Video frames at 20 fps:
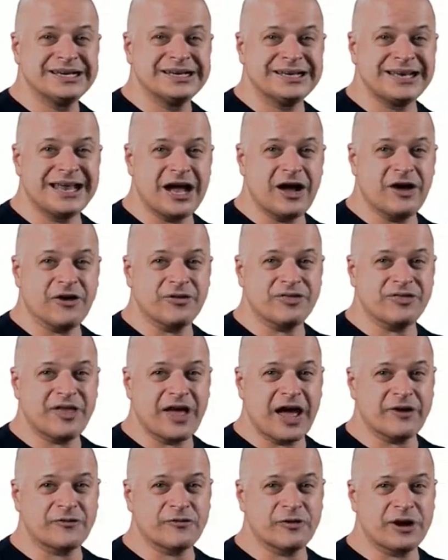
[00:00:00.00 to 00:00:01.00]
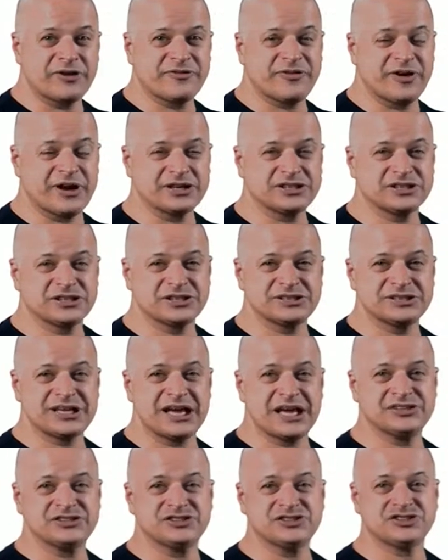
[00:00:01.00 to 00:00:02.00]
Now, thyroid function
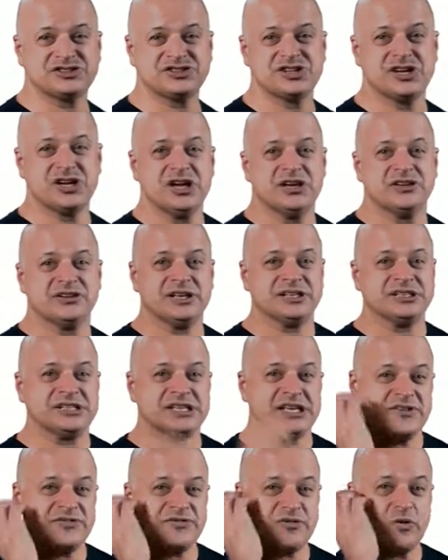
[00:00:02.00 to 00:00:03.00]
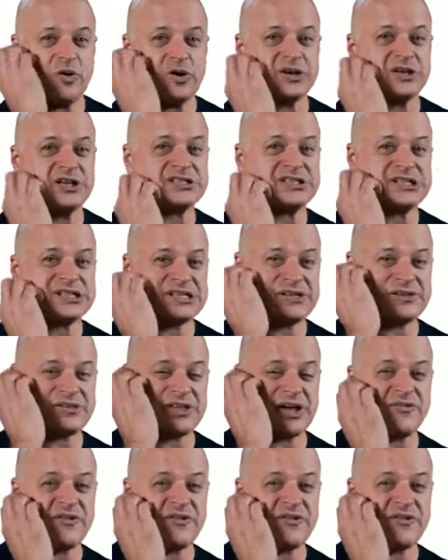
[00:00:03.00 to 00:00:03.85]
tests, the T4 and the